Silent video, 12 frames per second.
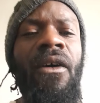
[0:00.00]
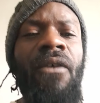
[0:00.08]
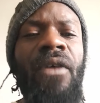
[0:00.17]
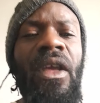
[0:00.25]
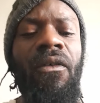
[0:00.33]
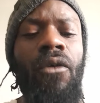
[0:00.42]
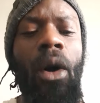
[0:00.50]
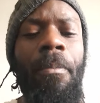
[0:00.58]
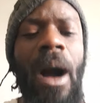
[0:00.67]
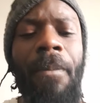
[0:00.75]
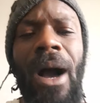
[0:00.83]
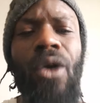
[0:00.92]
They go up
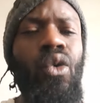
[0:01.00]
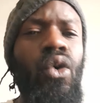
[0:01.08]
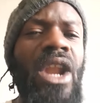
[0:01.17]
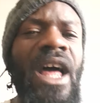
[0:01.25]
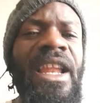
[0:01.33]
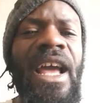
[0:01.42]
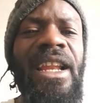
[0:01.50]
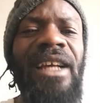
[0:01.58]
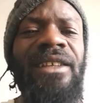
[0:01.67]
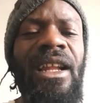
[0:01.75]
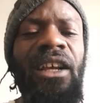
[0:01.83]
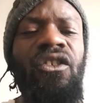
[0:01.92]
on Maroon land. You
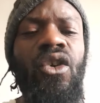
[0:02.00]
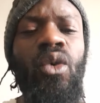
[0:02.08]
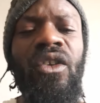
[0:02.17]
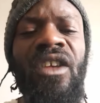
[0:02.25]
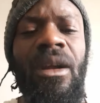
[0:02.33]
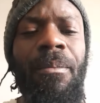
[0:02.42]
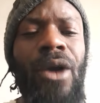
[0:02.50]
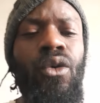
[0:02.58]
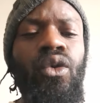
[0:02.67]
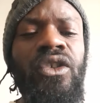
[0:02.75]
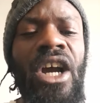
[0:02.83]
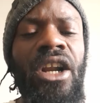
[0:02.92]
understand? As you know, so the
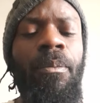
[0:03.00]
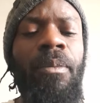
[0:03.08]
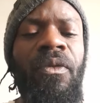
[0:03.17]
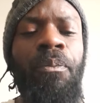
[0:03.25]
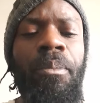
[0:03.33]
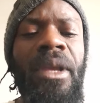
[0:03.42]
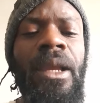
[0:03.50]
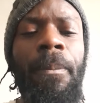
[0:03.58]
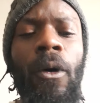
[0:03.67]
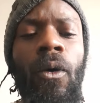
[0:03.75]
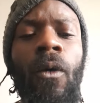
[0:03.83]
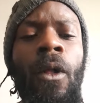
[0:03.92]
Maroons are the
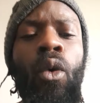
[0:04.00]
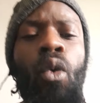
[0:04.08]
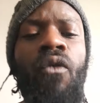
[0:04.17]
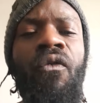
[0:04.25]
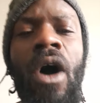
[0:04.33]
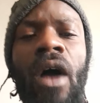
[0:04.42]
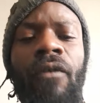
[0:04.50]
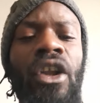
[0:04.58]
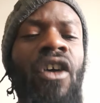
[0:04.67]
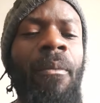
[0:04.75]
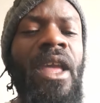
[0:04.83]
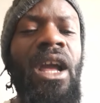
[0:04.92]
people who fought for
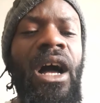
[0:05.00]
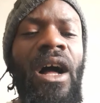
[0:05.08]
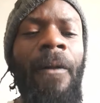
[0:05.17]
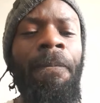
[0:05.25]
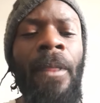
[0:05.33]
Jamaica.